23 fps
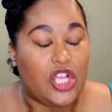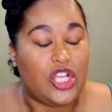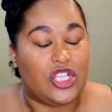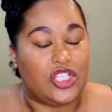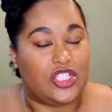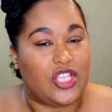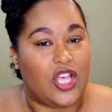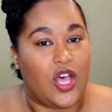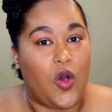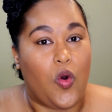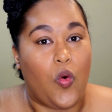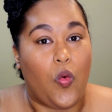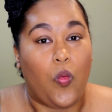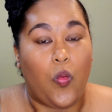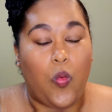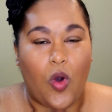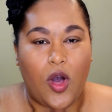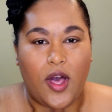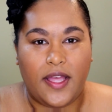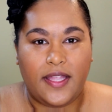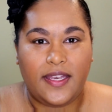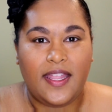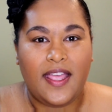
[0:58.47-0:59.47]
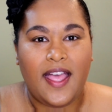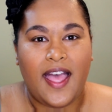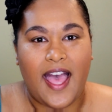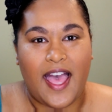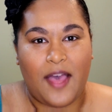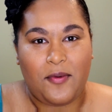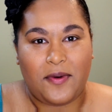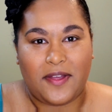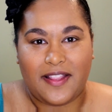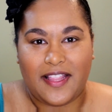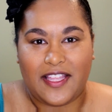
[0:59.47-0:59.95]
So one,
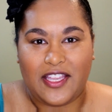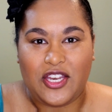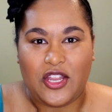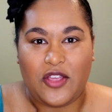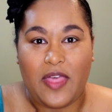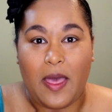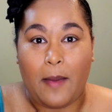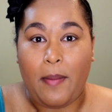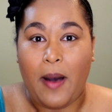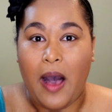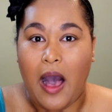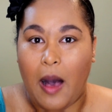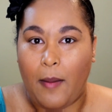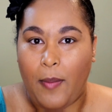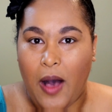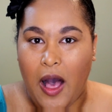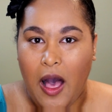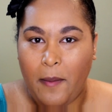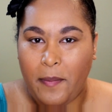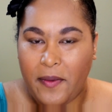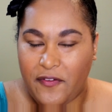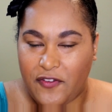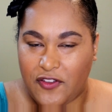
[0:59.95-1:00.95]
I want to let you know that Pop Pop,